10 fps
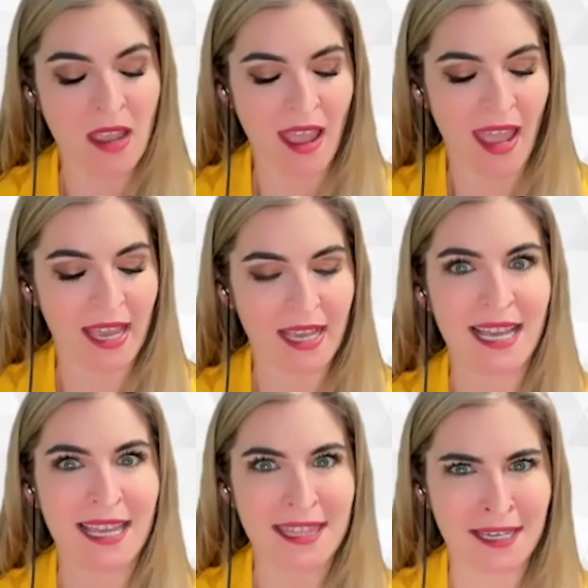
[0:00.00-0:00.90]
And
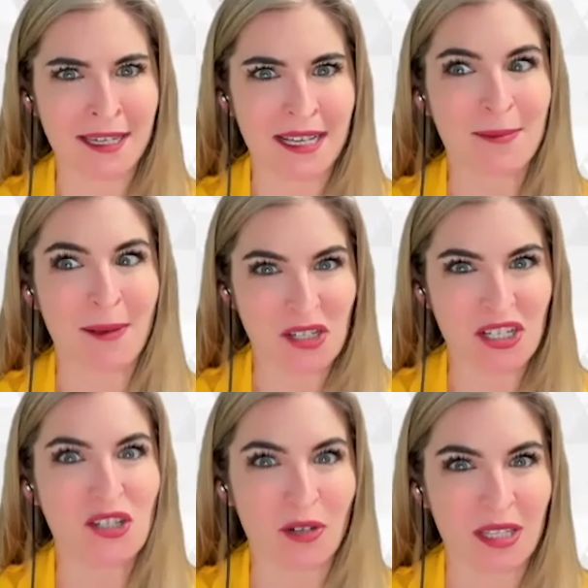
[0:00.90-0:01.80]
I think especially
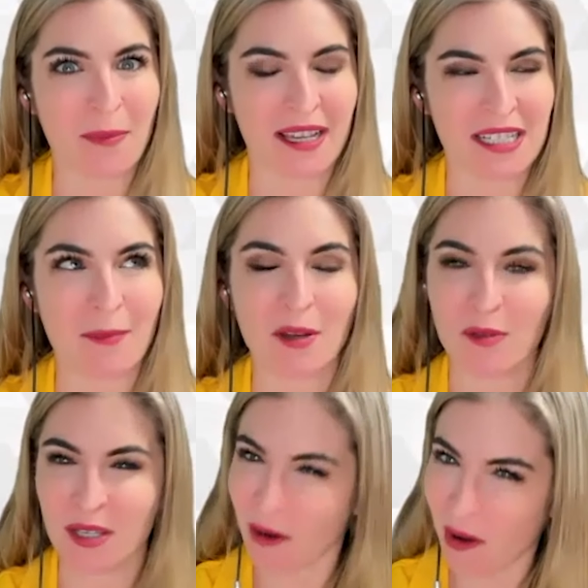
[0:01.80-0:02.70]
during the pandemic,
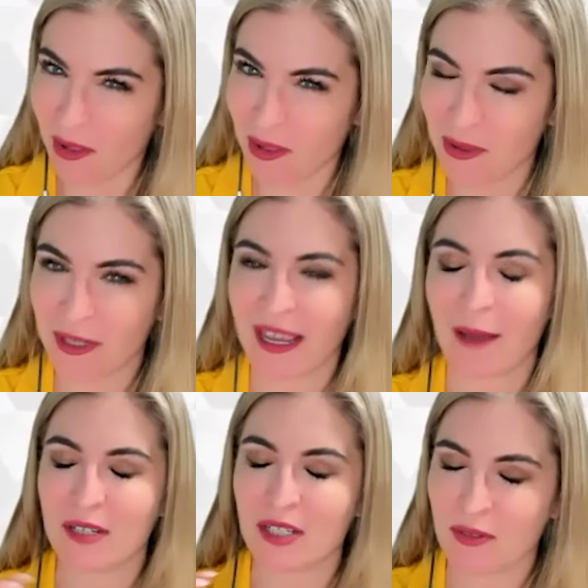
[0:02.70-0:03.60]
we can all agree,
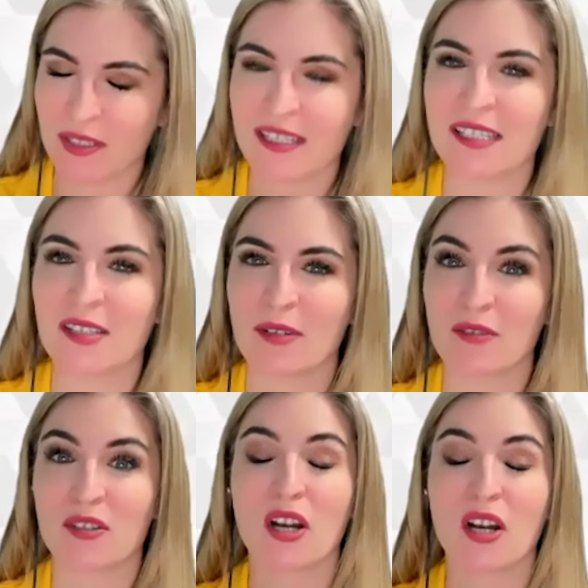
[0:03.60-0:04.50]
and we do see this in the
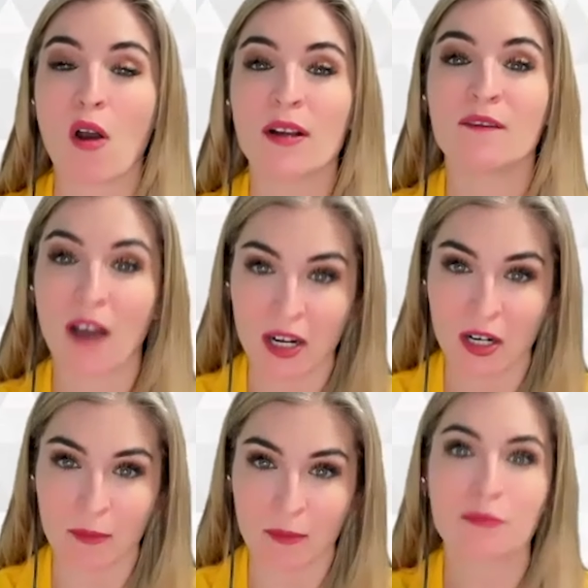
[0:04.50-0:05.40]
research, that our
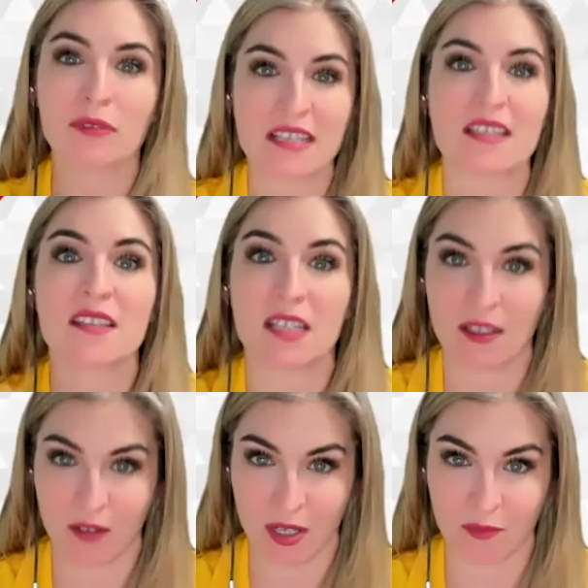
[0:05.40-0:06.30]
environment plays a
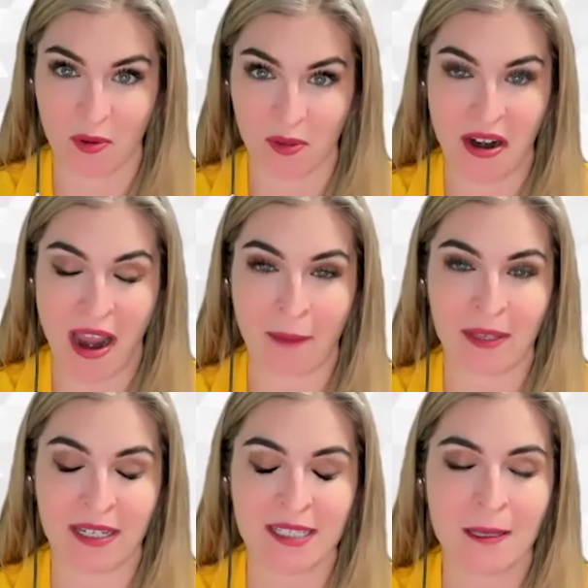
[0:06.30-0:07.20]
significant role in our
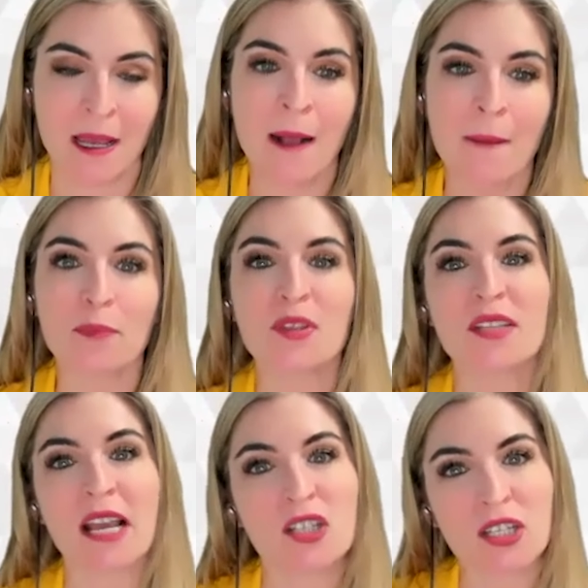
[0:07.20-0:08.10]
happiness. But there's
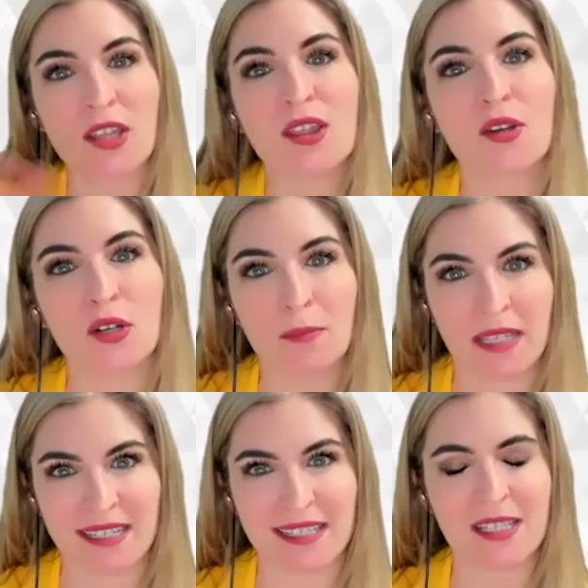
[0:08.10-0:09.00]
actually a third
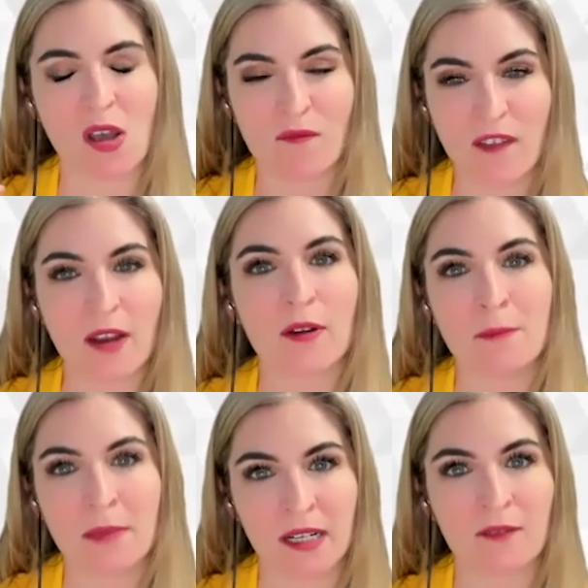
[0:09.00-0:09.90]
piece that's very
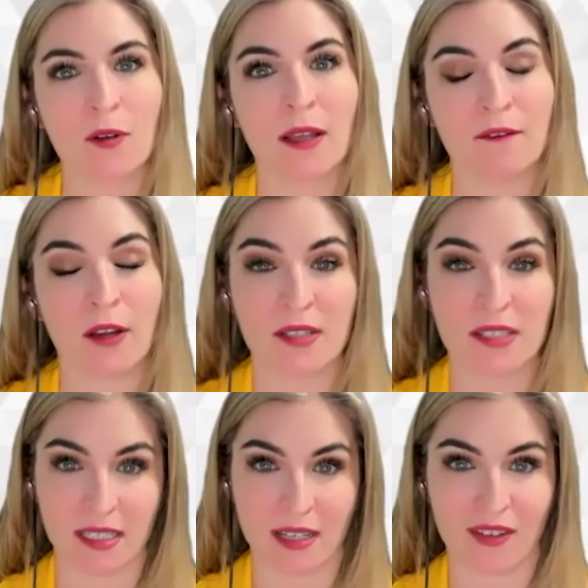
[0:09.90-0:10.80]
meaningful and very
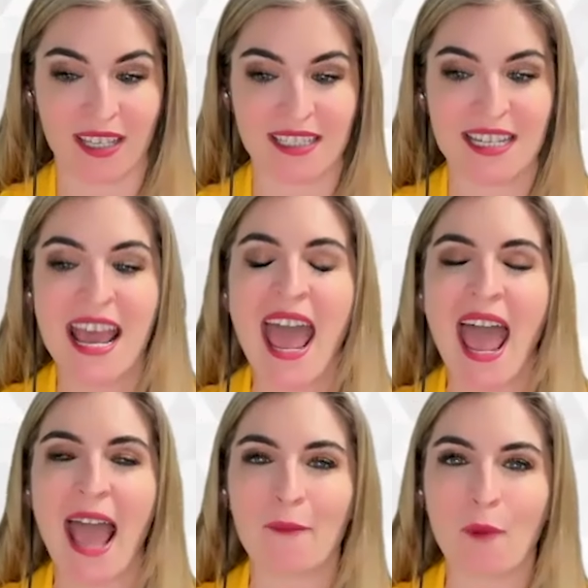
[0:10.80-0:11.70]
significant.
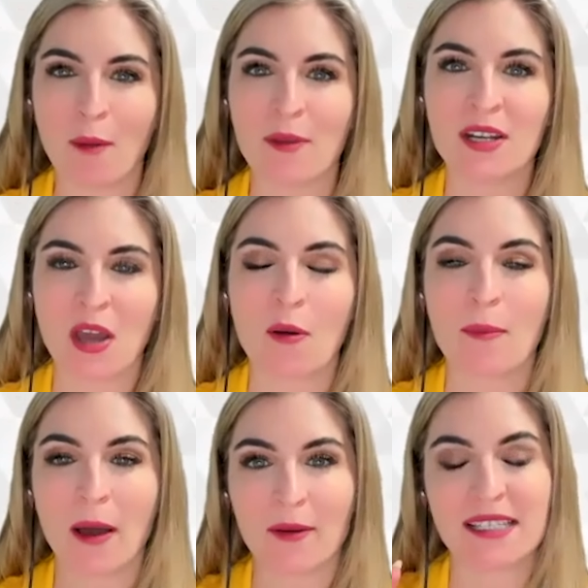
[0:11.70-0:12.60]
And what we know
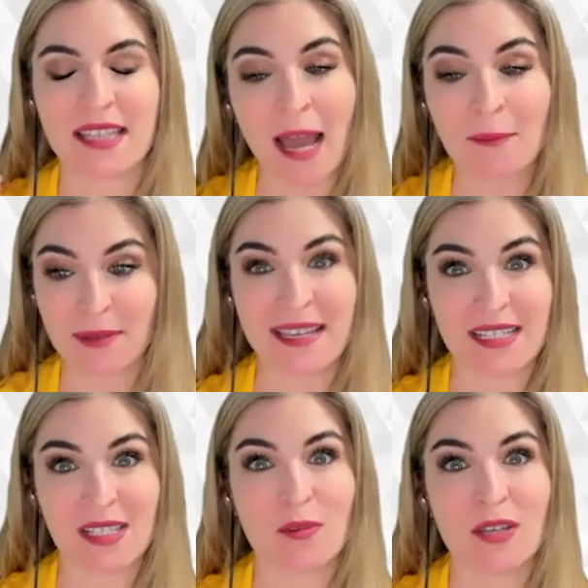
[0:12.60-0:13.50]
about is that
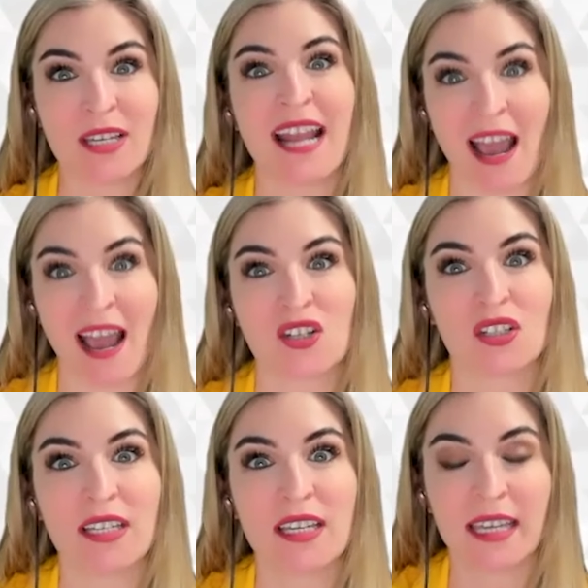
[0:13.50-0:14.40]
piece we can
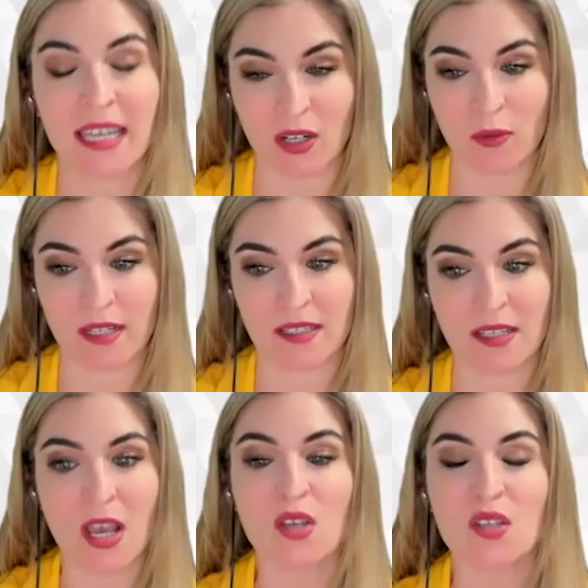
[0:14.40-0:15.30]
actually increase.
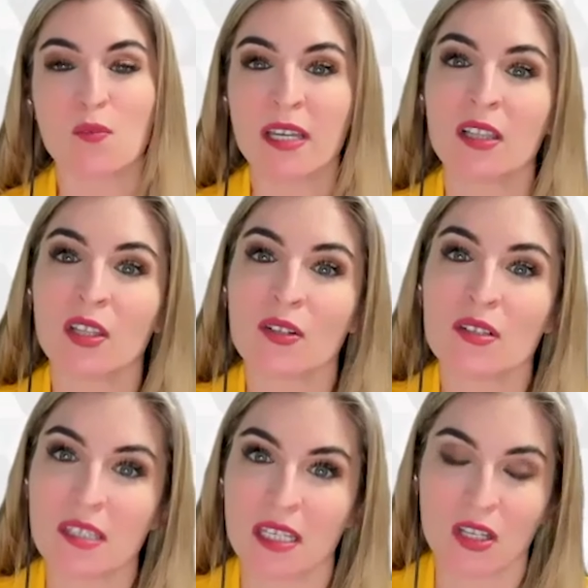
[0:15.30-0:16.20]
So we can learn
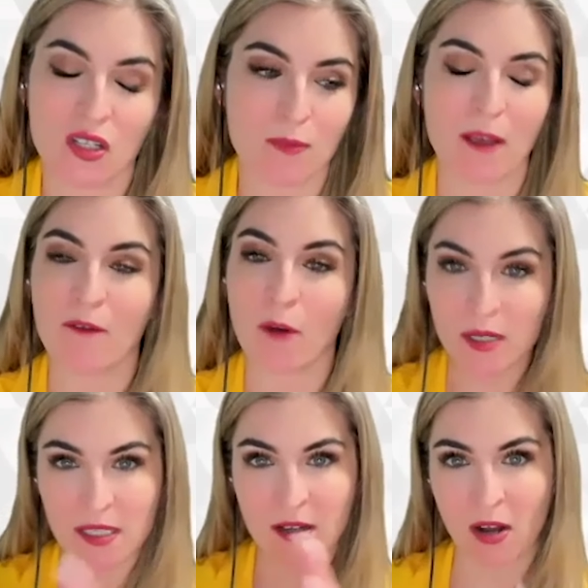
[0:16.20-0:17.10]
skills by
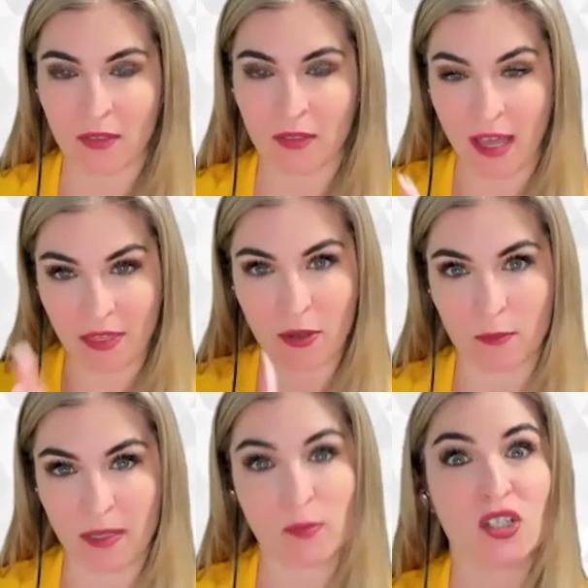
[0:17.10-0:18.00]
focusing on that third
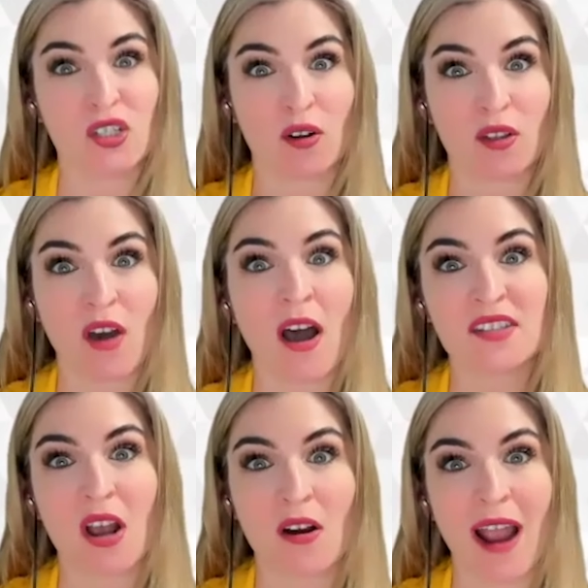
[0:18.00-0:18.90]
piece, which is our
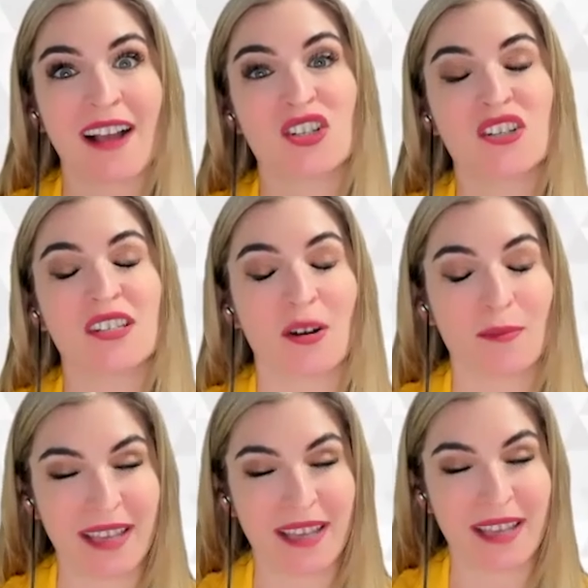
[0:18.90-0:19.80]
thoughts, our actions, and our
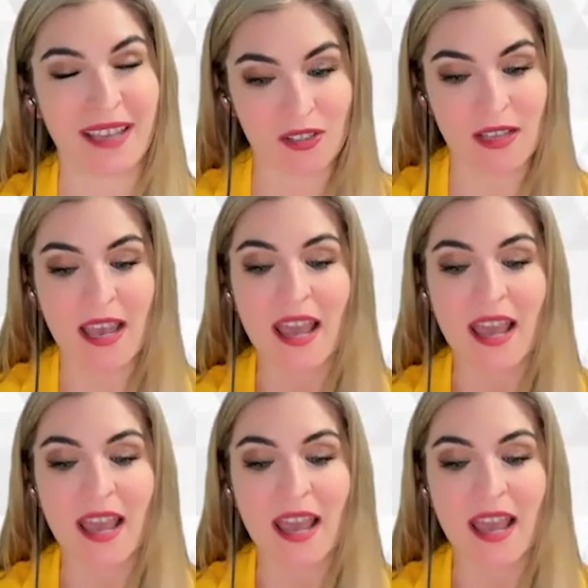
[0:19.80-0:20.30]
behaviors.